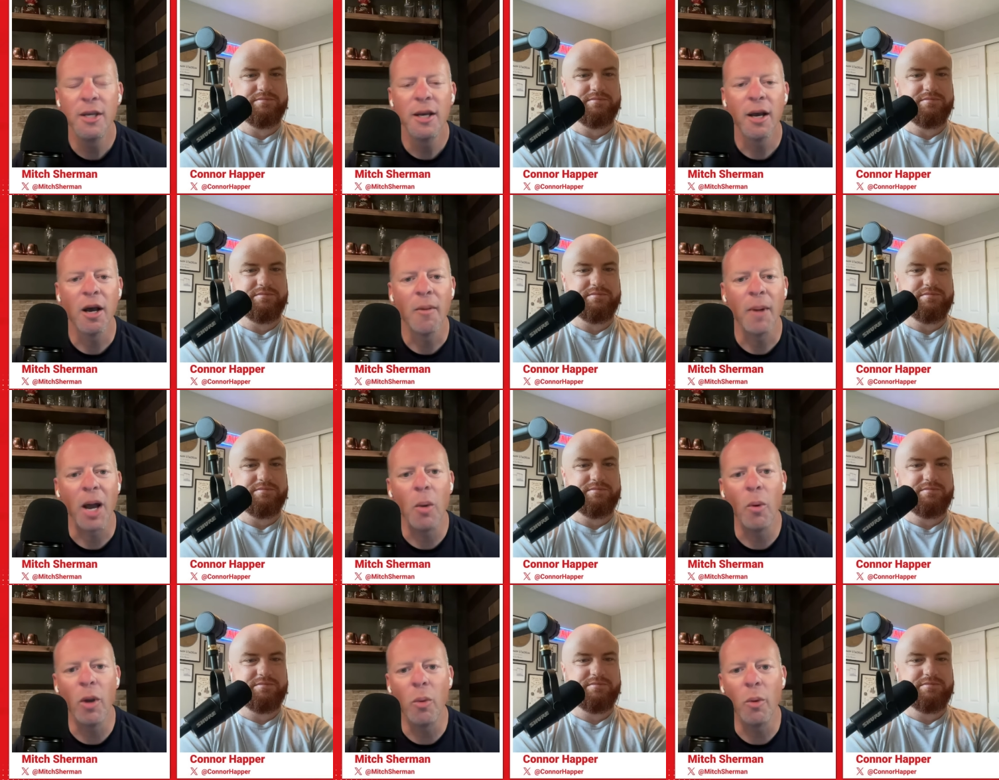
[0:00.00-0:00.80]
Speaker 1: Um, I
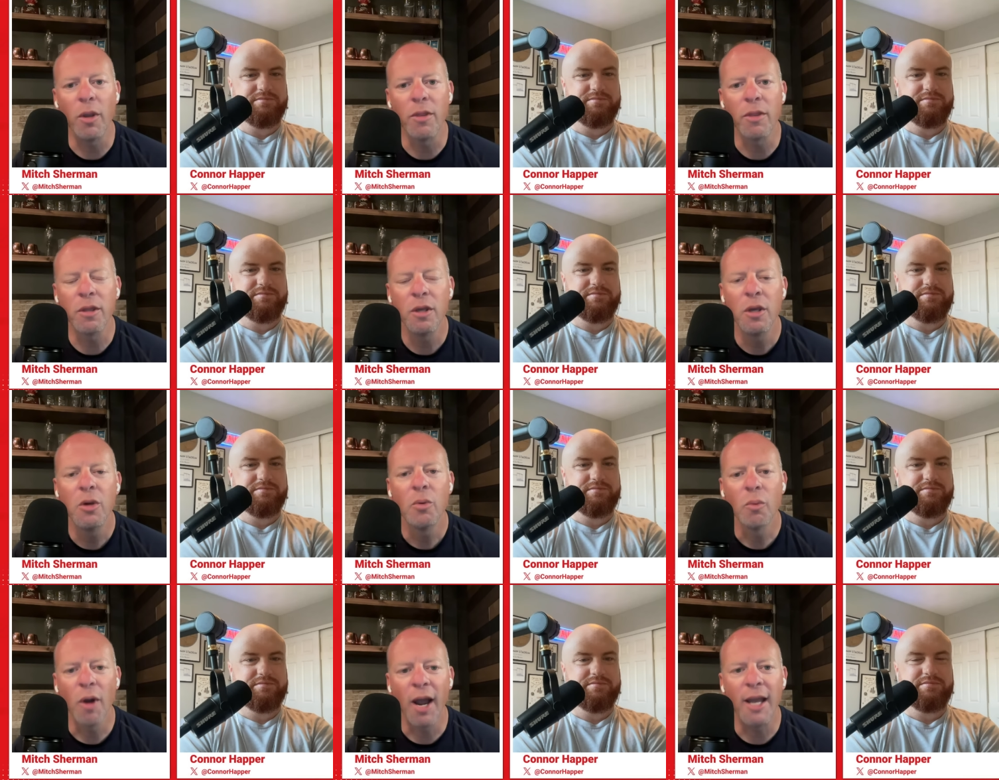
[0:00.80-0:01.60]
went with
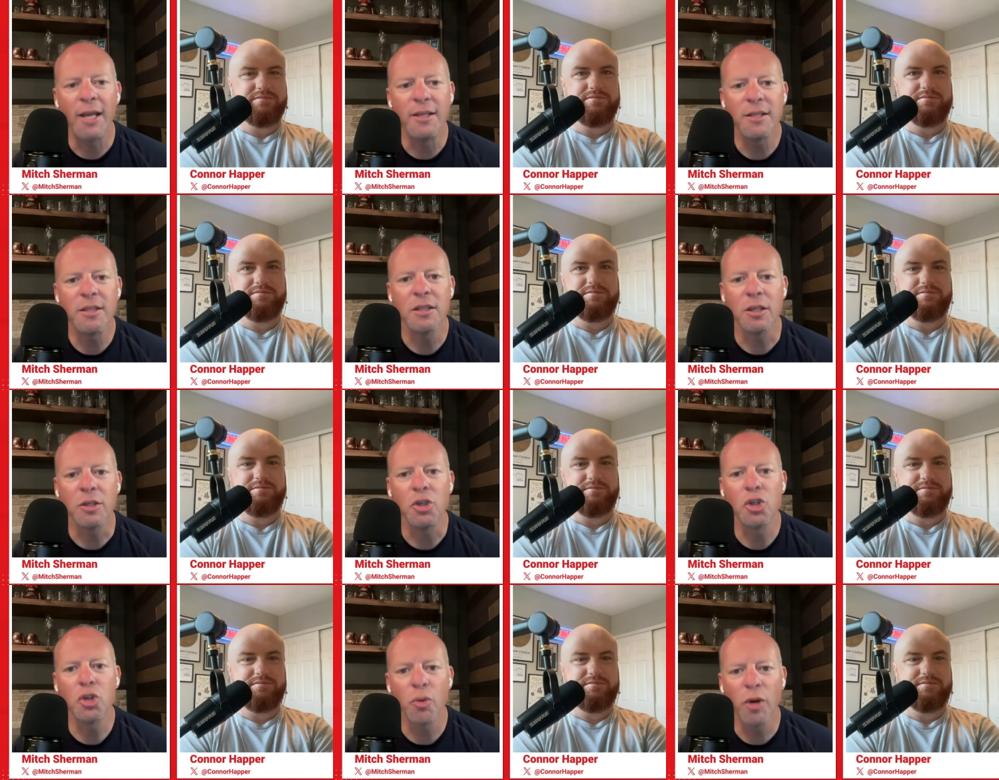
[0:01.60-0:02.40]
rice and
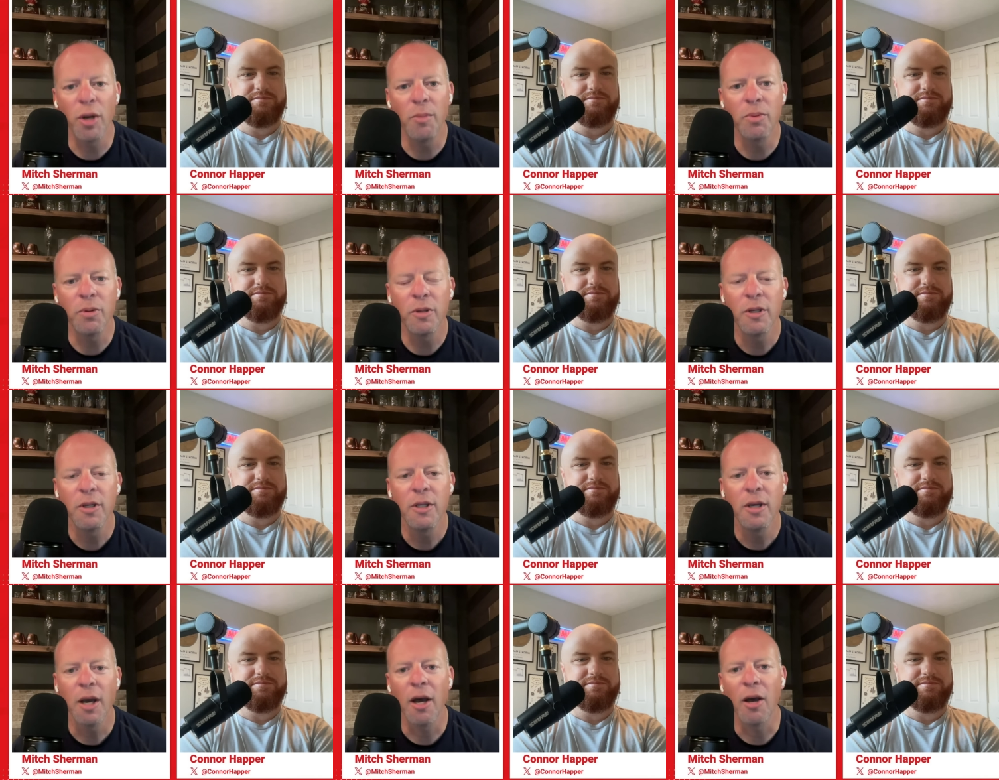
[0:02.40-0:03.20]
shrimp,
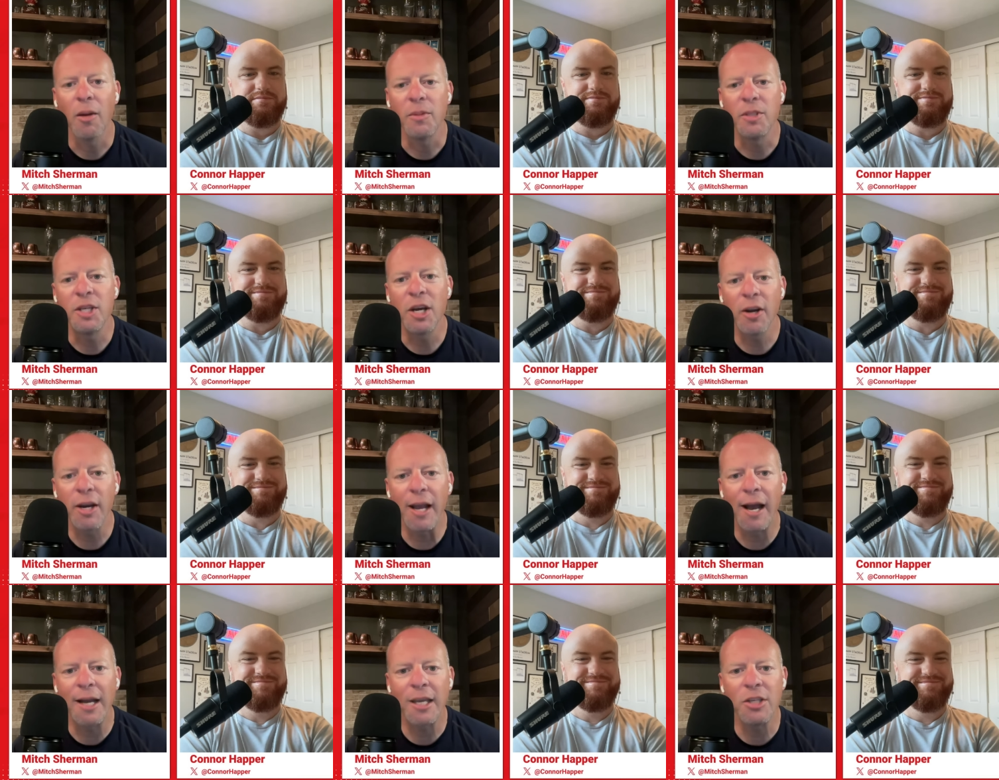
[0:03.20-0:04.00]
um,
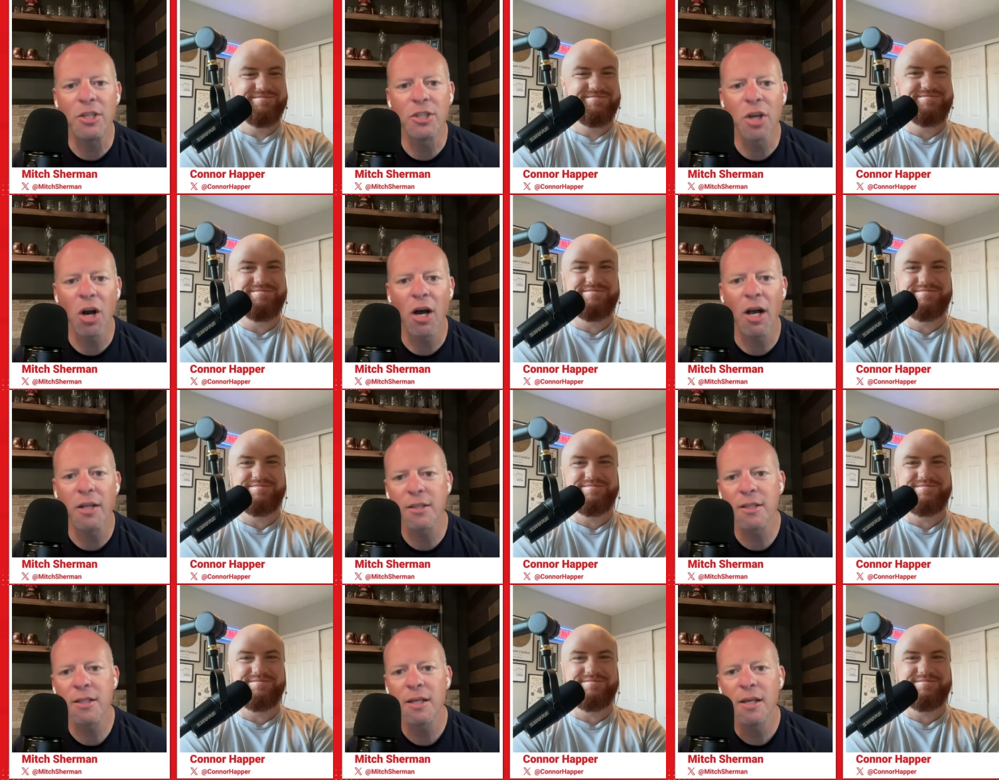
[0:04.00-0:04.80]
teriyaki
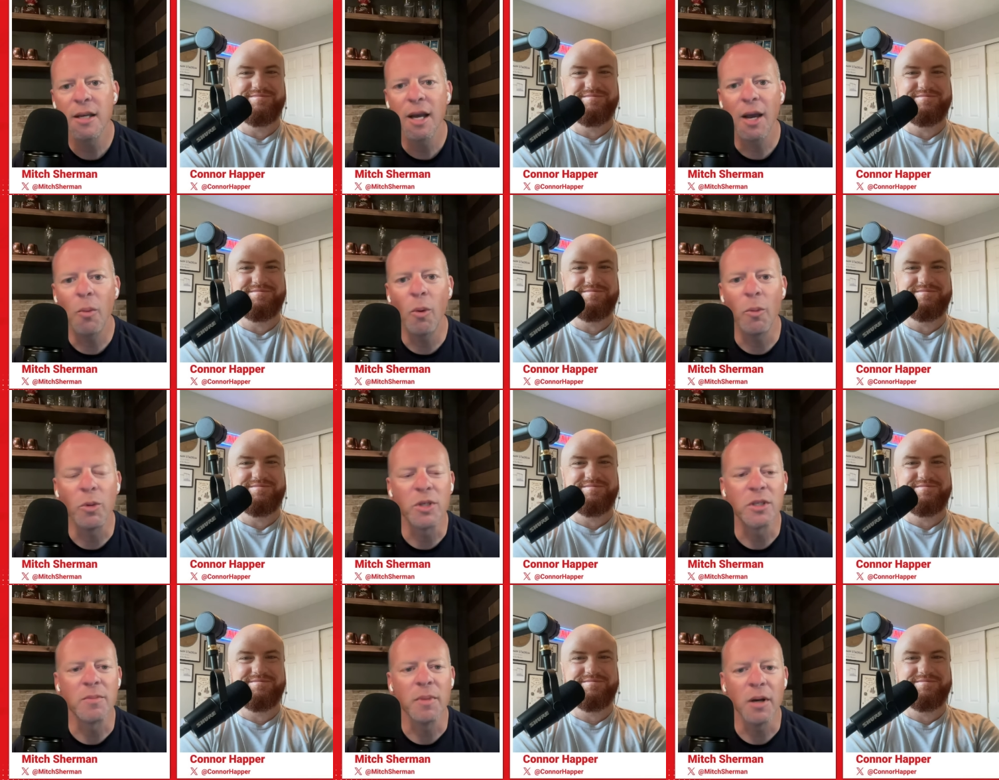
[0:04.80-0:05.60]
sauce. I went with
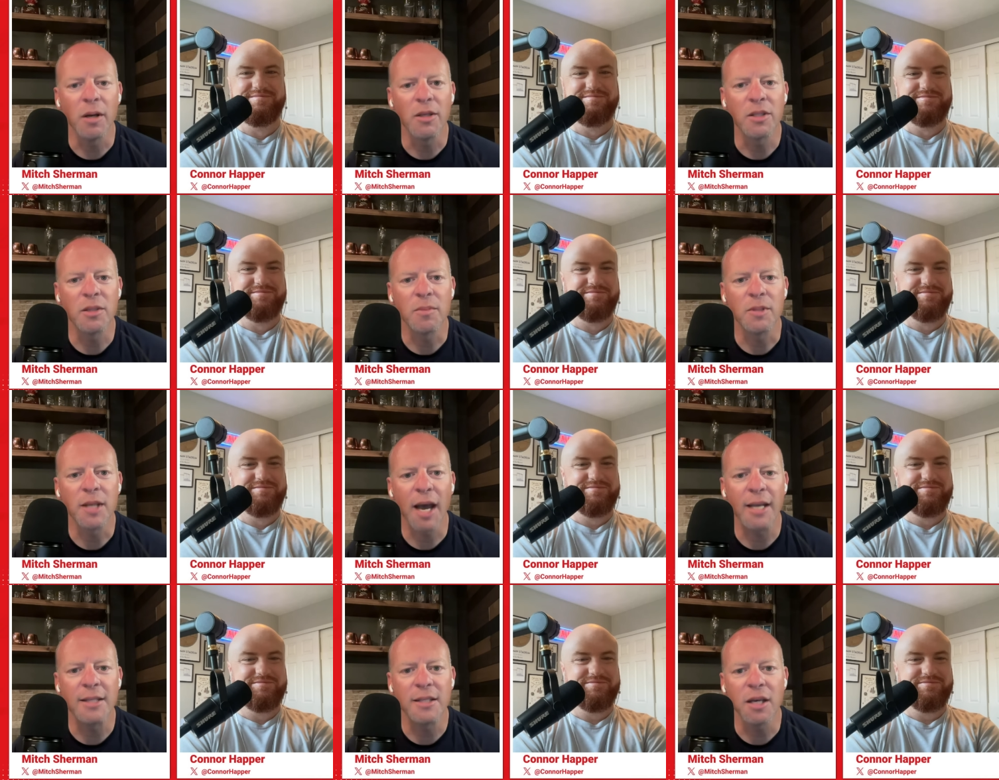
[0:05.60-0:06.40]
some some
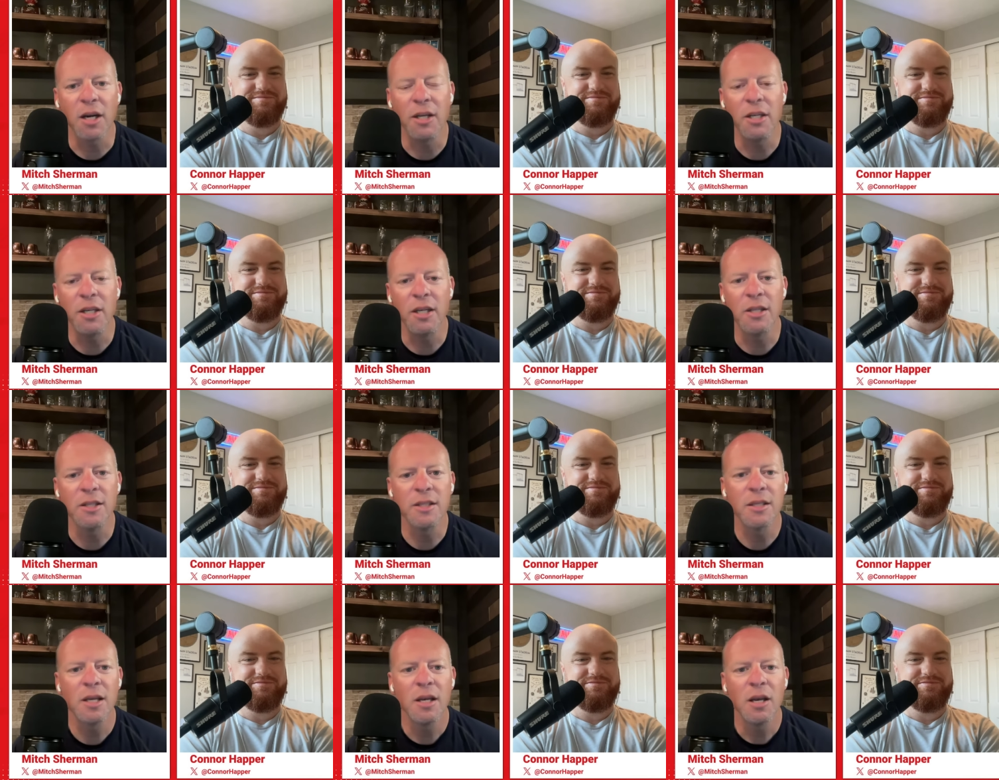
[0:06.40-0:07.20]
diced
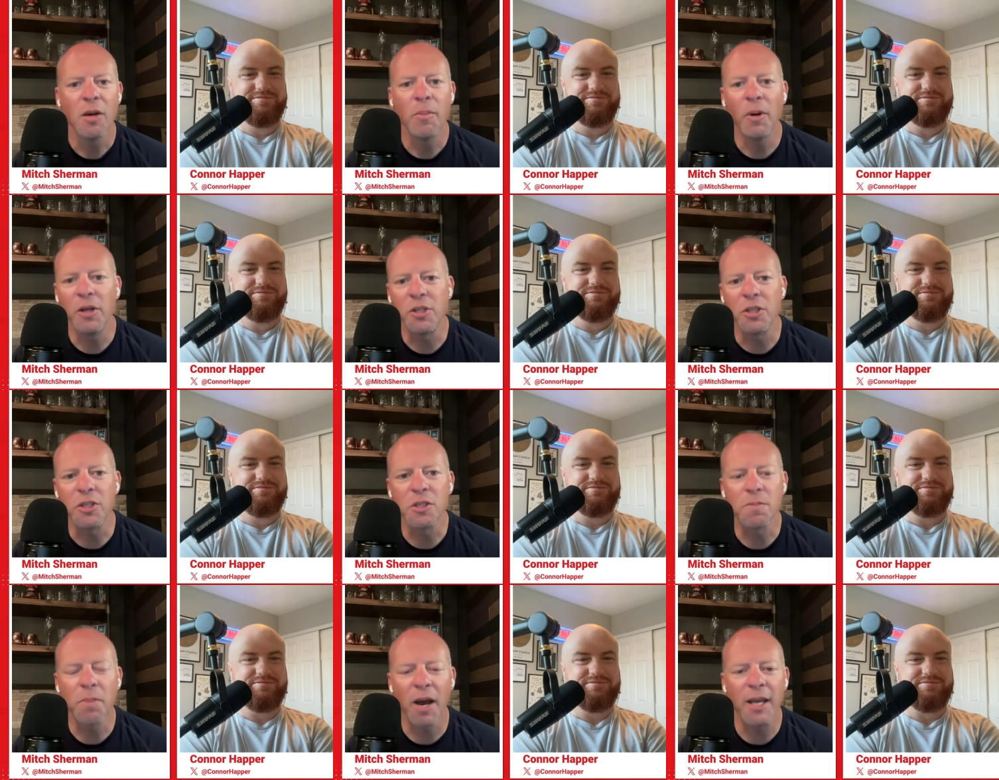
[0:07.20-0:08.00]
onions, a bunch of
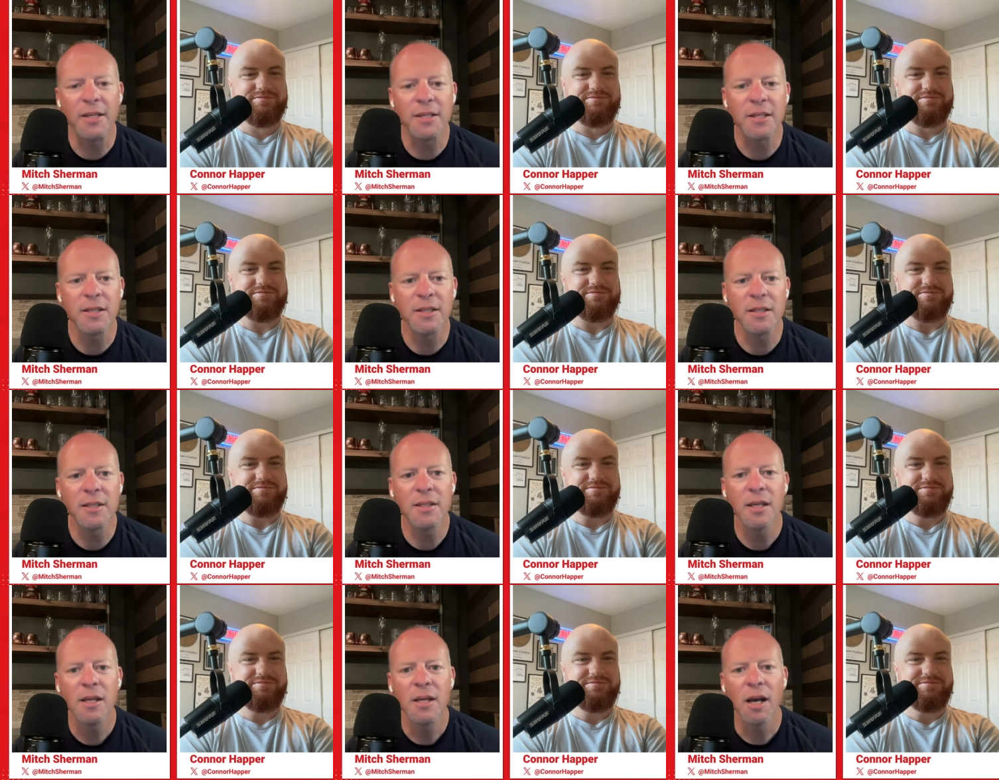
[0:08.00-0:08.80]

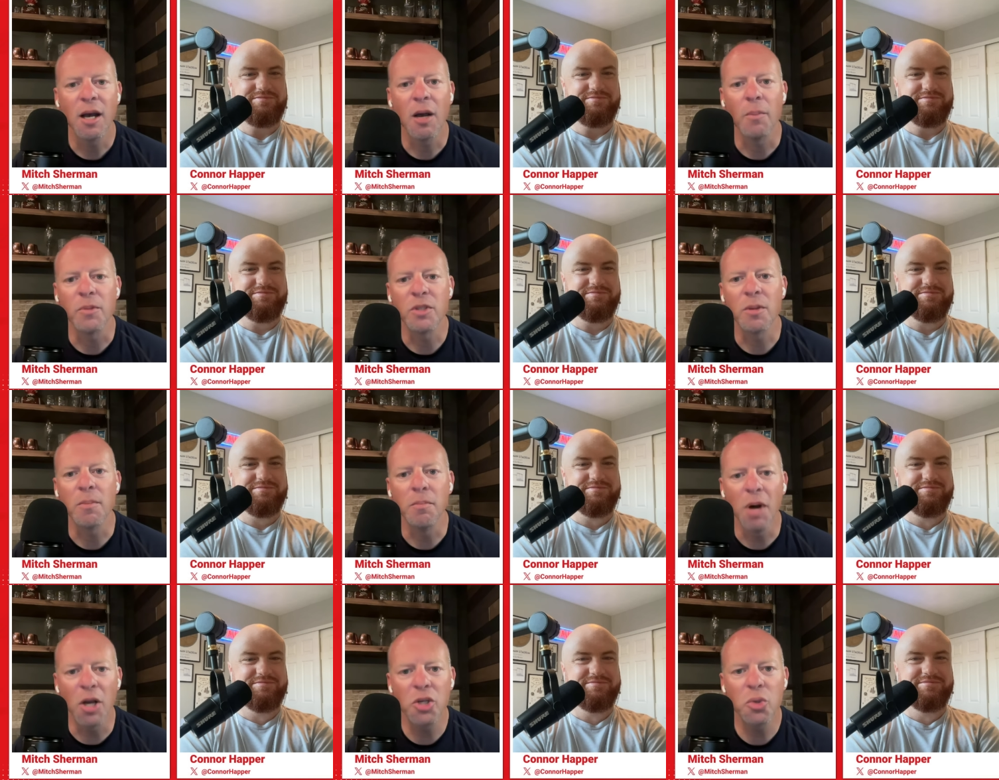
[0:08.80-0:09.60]
spices, um, some
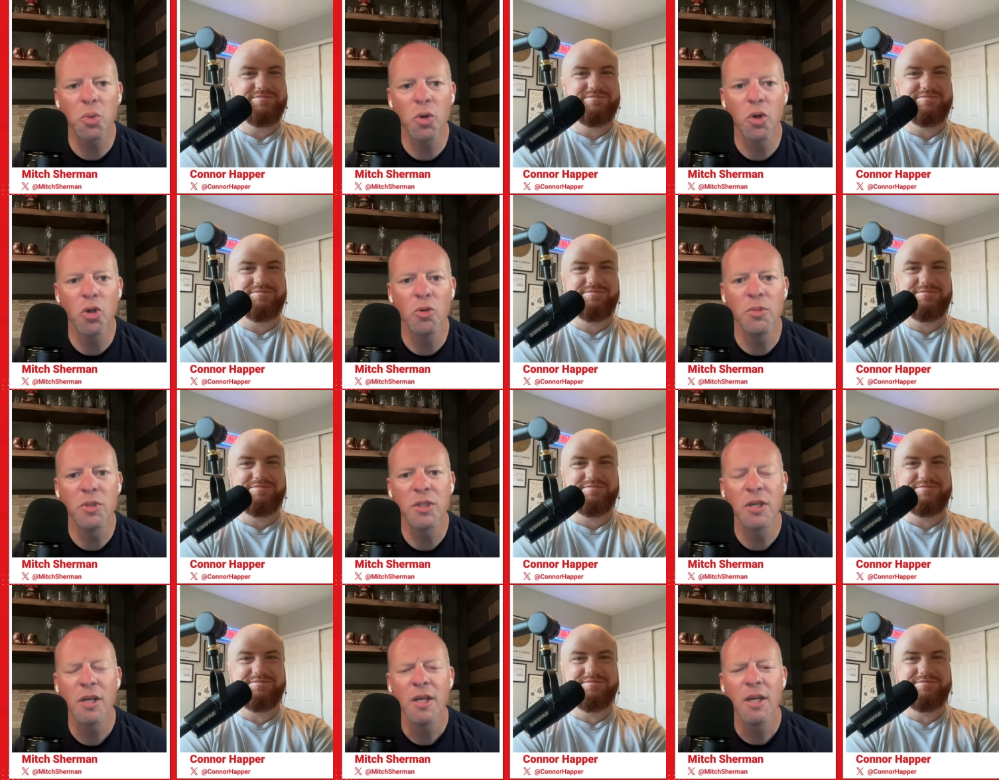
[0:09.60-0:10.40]
mushrooms,